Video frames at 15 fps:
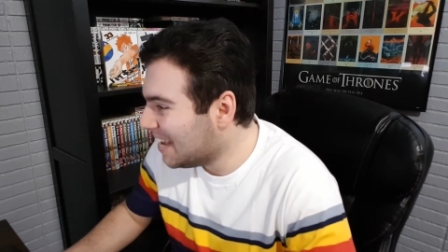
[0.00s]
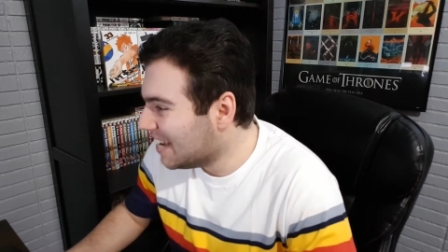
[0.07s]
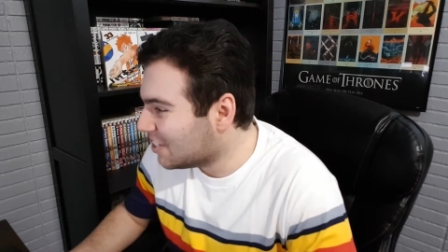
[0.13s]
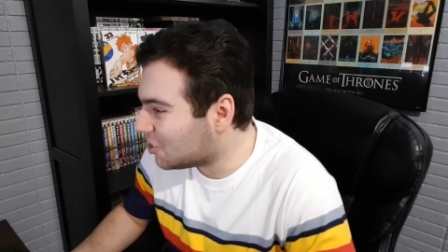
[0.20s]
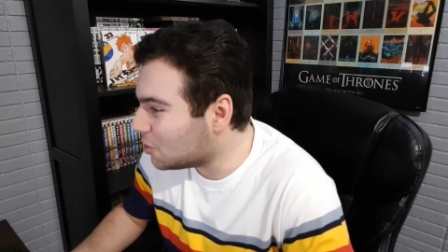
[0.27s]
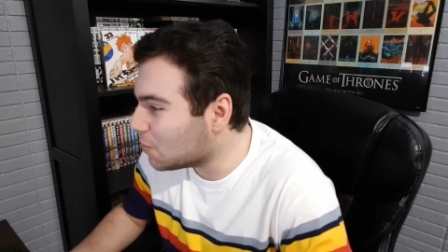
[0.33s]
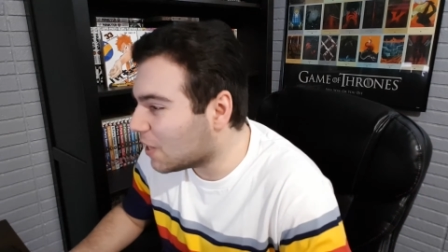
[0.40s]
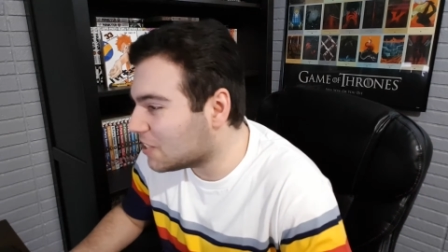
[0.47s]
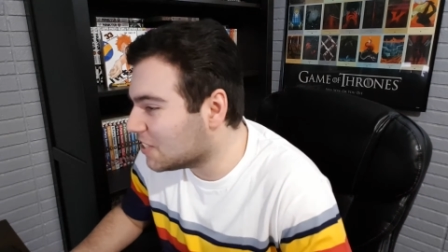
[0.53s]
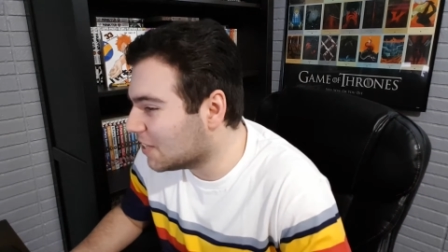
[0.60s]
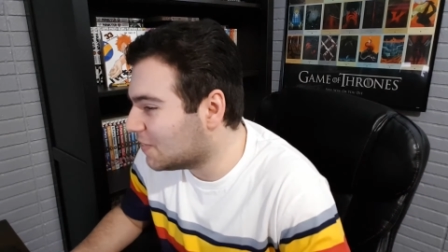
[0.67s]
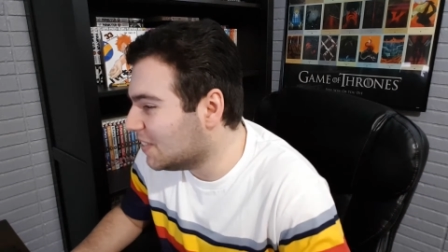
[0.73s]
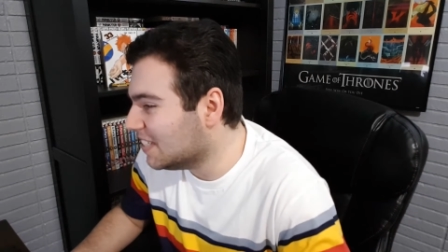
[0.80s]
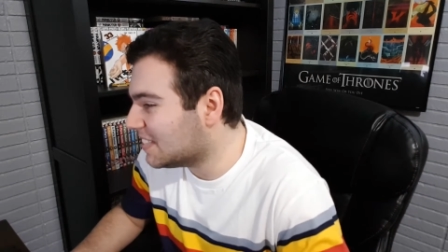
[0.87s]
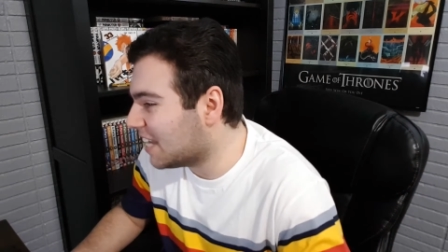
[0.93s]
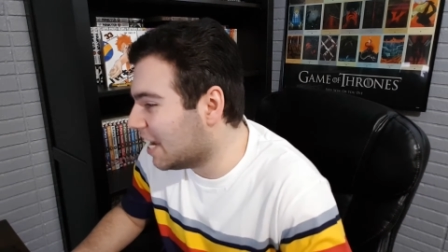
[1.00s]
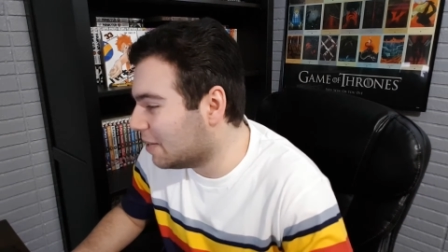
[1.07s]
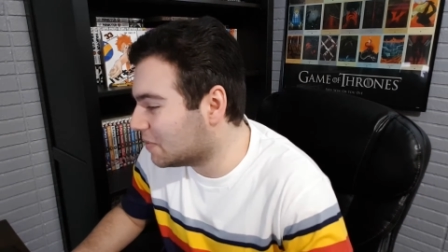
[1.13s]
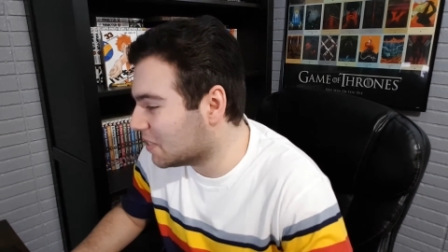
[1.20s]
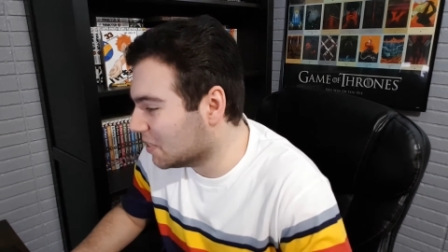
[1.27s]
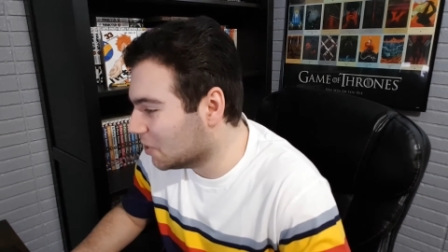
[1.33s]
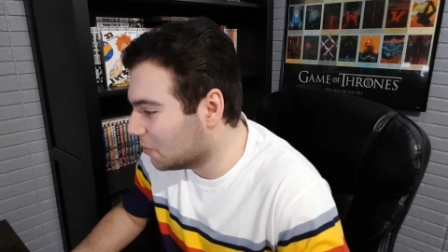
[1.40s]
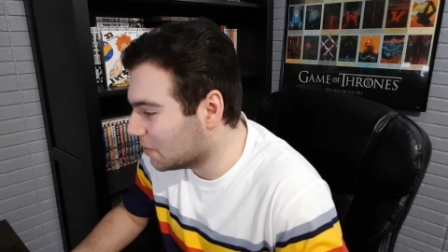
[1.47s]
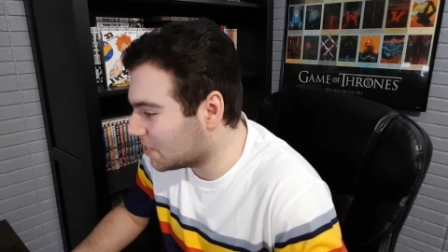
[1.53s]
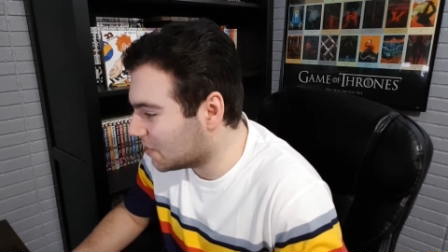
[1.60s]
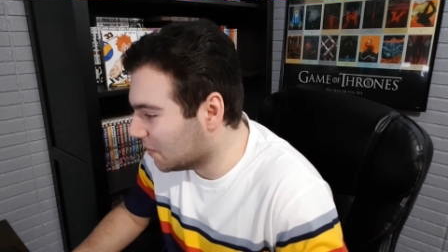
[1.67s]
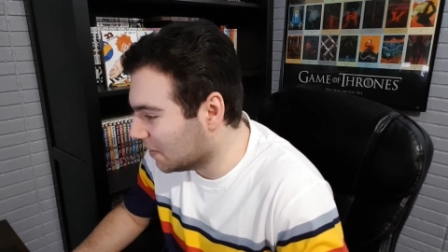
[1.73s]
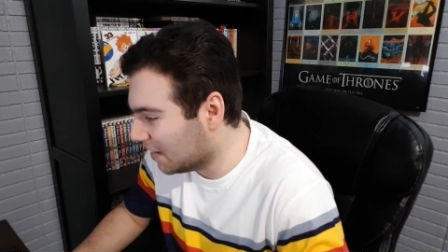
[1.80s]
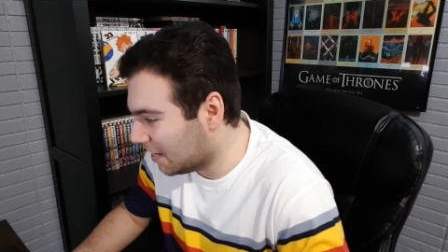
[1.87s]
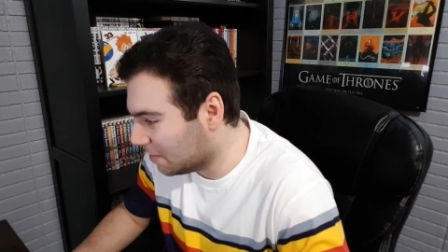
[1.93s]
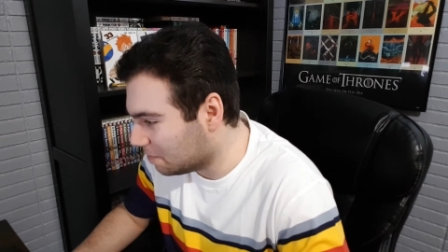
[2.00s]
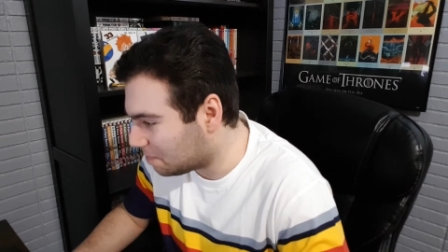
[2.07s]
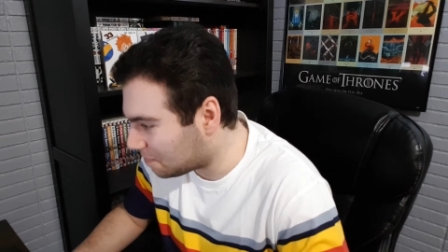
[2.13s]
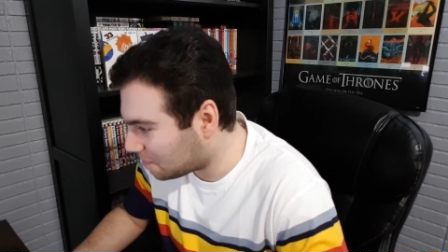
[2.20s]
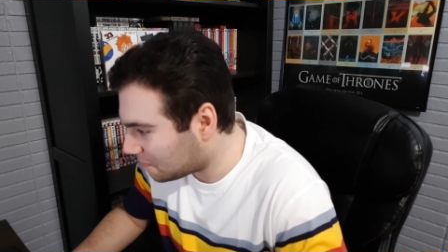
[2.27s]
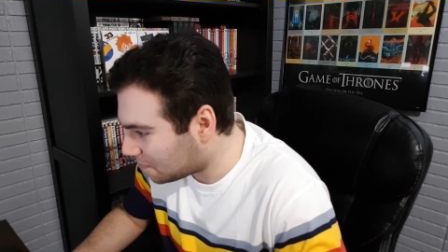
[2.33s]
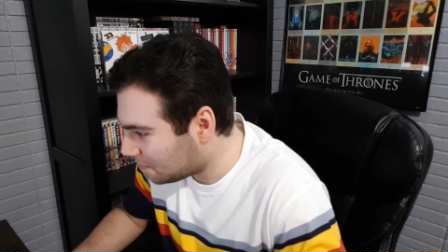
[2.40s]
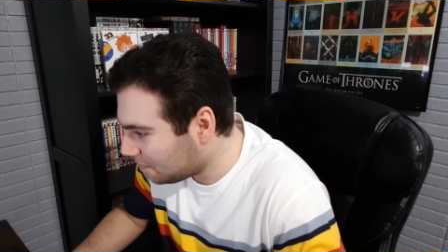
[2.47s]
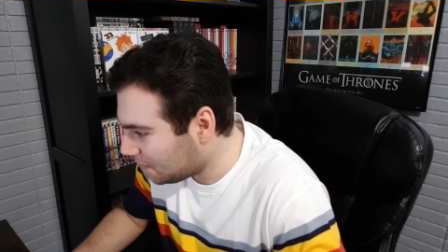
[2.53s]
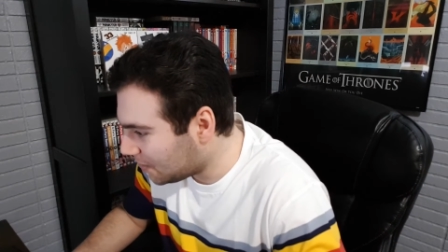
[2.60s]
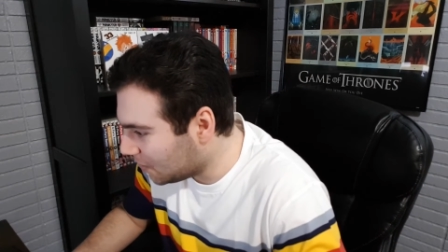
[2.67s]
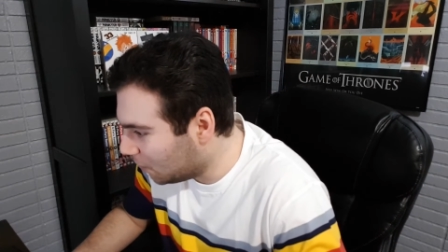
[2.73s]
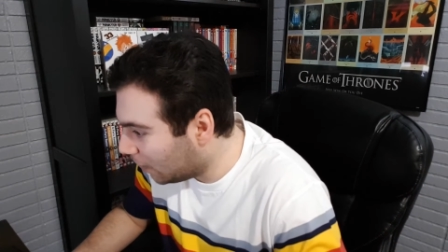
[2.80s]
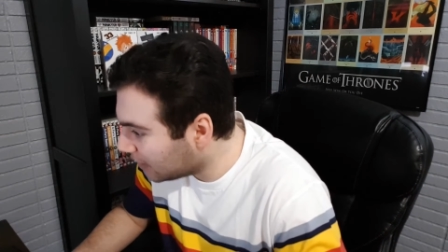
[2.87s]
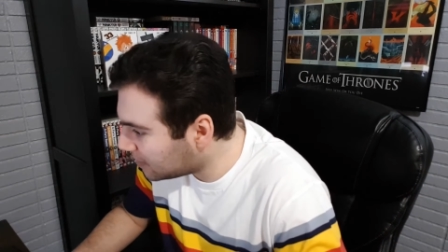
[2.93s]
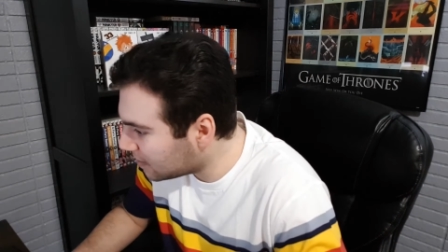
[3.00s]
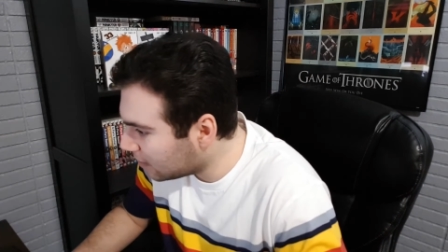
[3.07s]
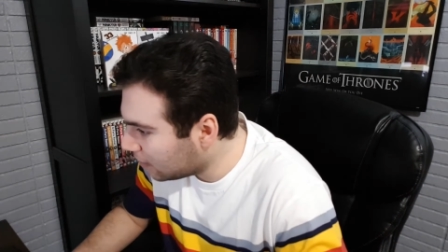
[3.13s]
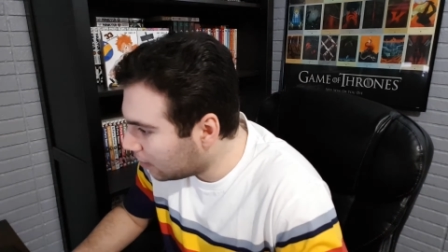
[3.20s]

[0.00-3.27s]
She's watching enough of these games to know what's going on. What?